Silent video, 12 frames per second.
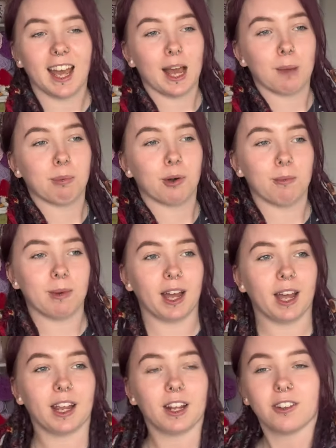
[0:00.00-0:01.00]
I bought
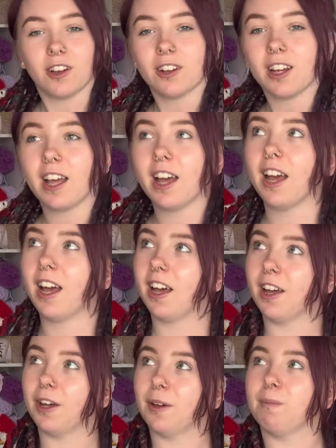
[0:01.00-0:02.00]
my toddler
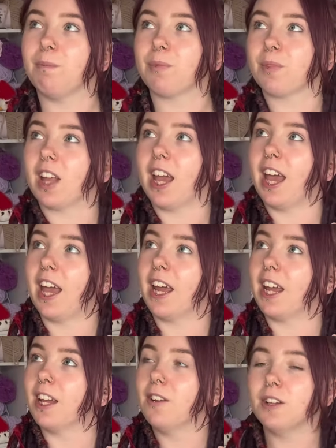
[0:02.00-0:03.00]

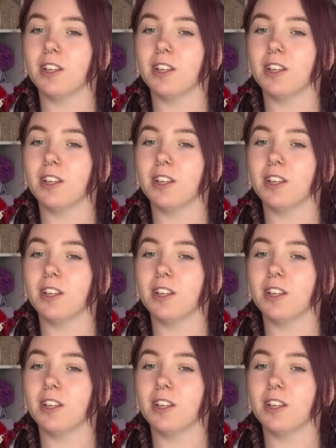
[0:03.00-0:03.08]
a